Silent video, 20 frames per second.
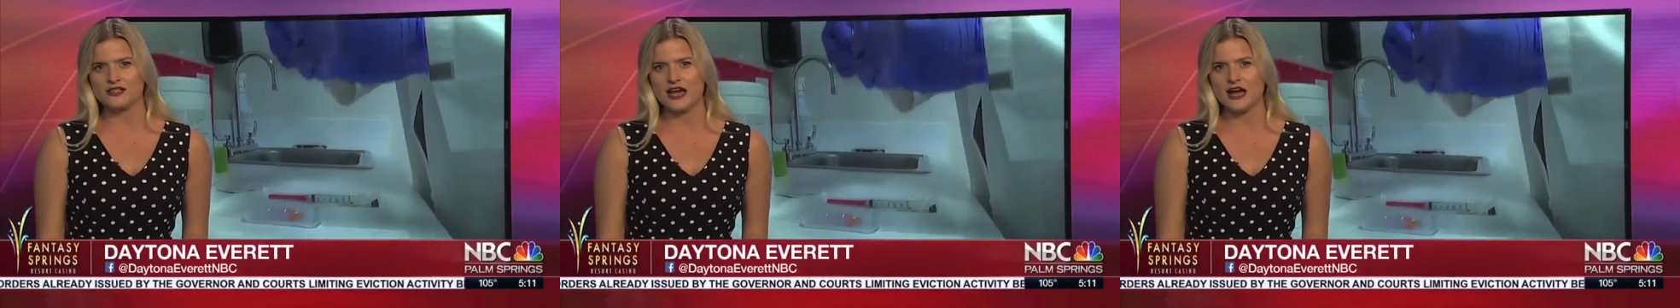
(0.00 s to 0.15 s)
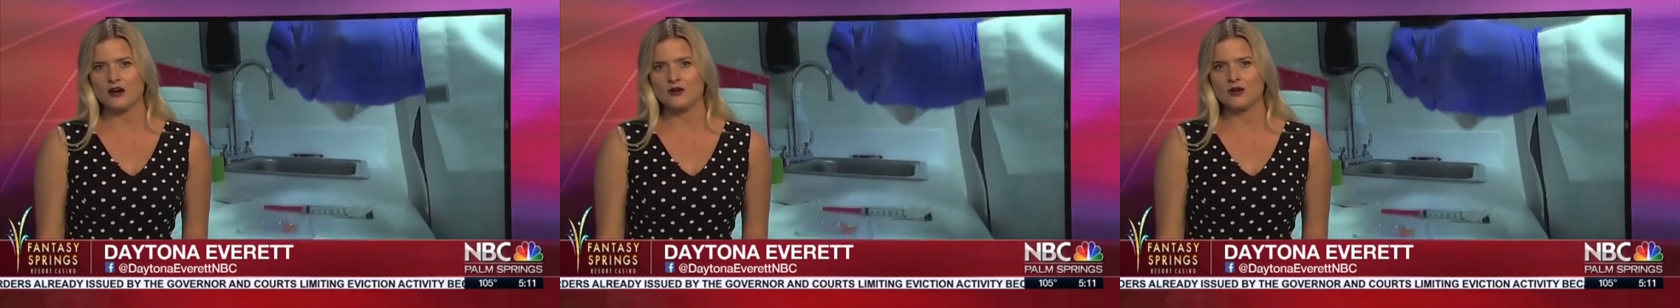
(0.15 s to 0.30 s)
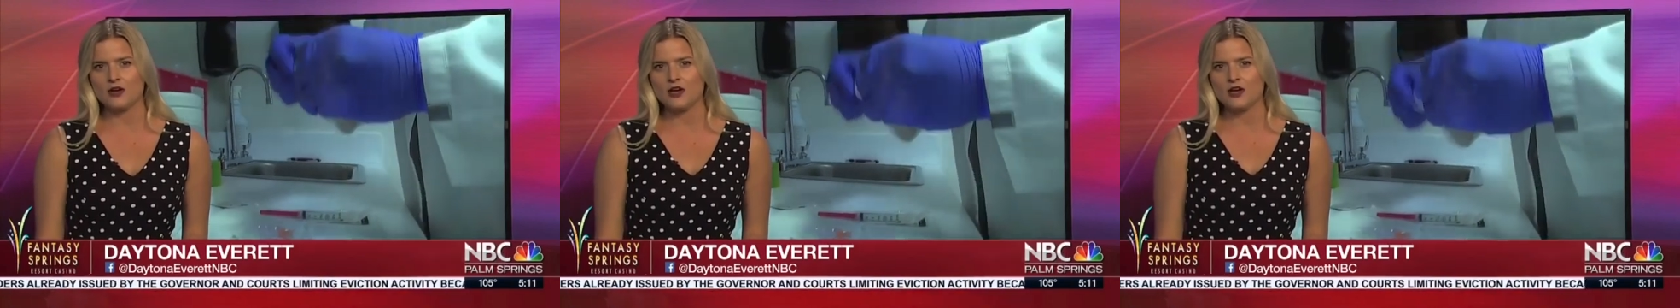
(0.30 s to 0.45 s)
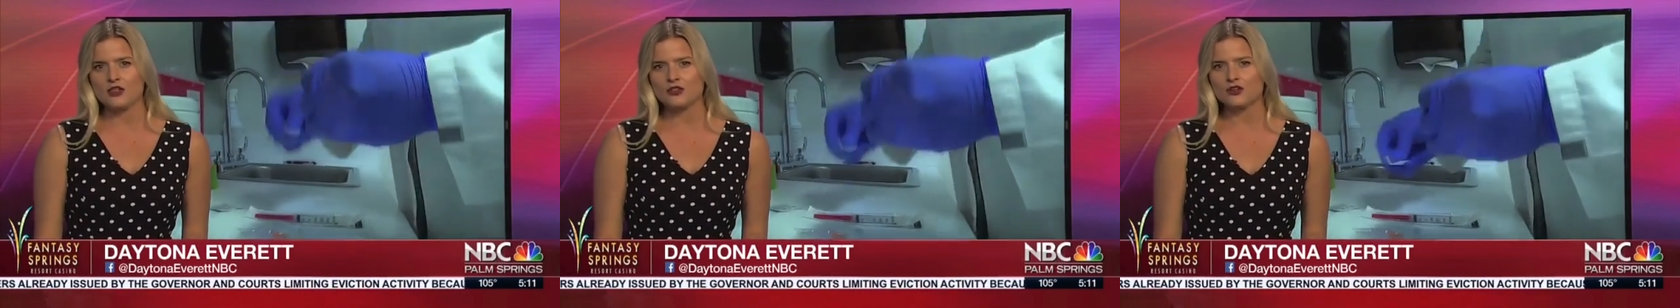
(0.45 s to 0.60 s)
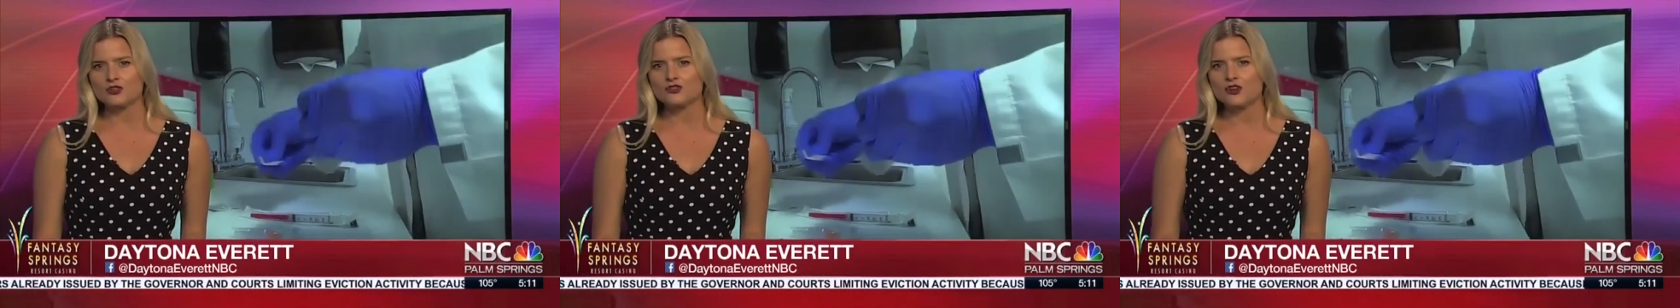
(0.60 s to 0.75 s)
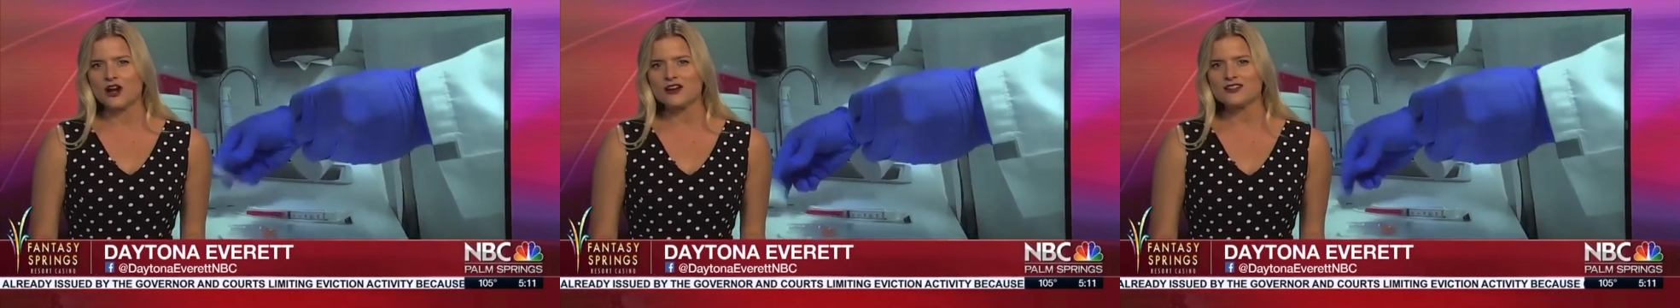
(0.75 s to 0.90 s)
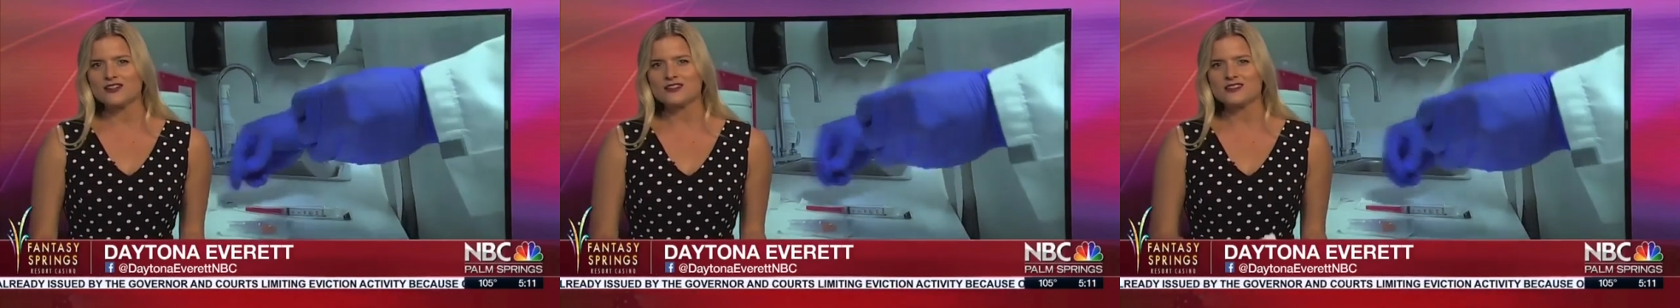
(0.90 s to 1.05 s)
Now, they're
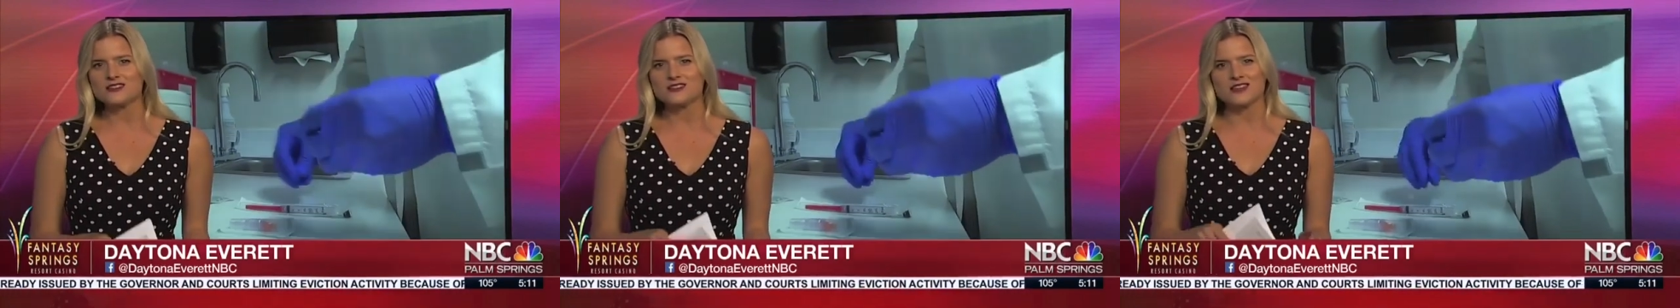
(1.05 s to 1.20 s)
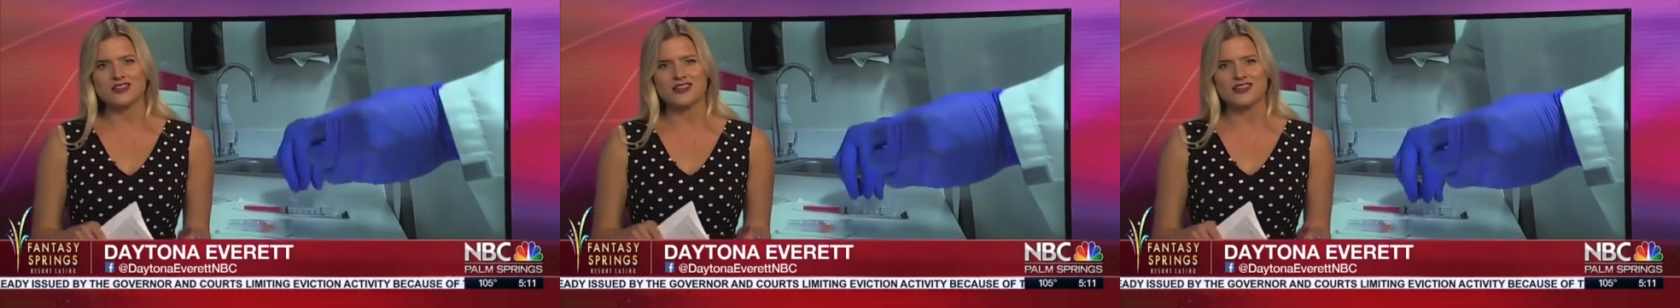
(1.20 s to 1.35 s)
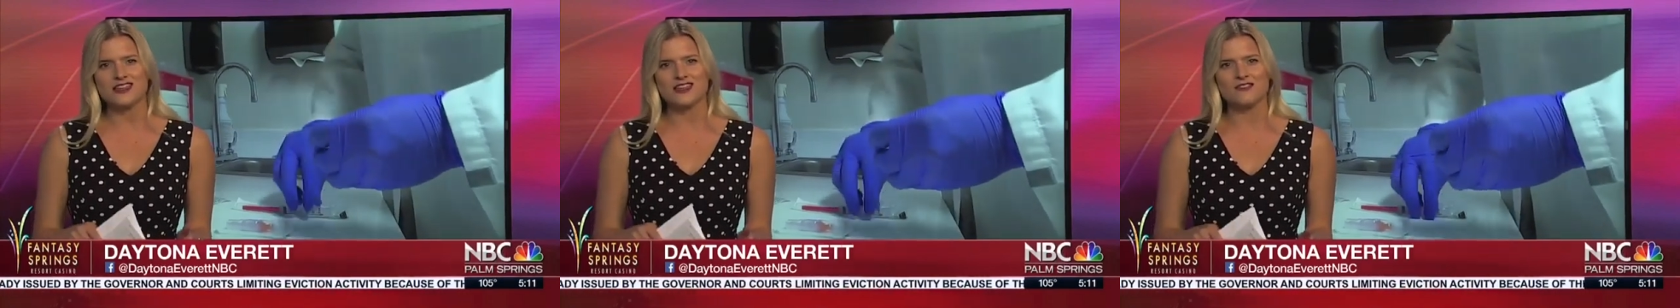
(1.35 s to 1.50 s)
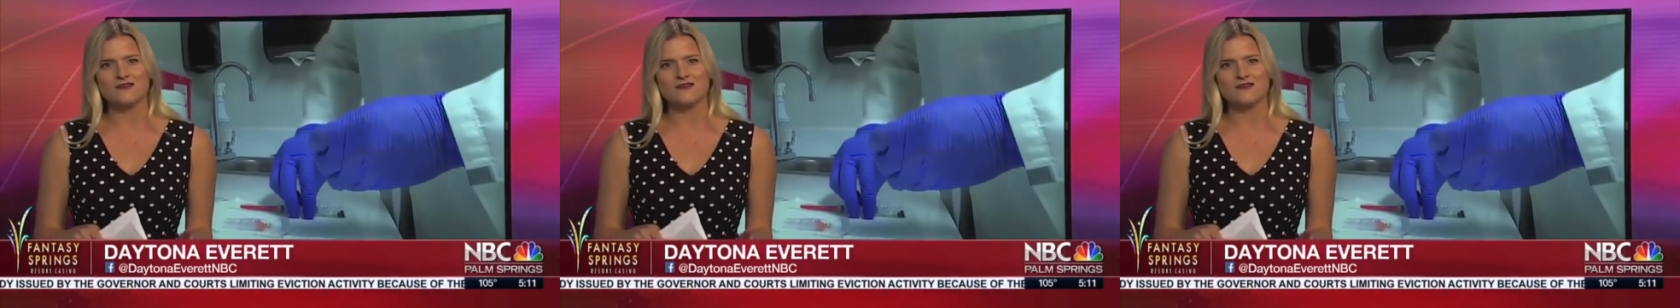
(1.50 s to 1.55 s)
trying to see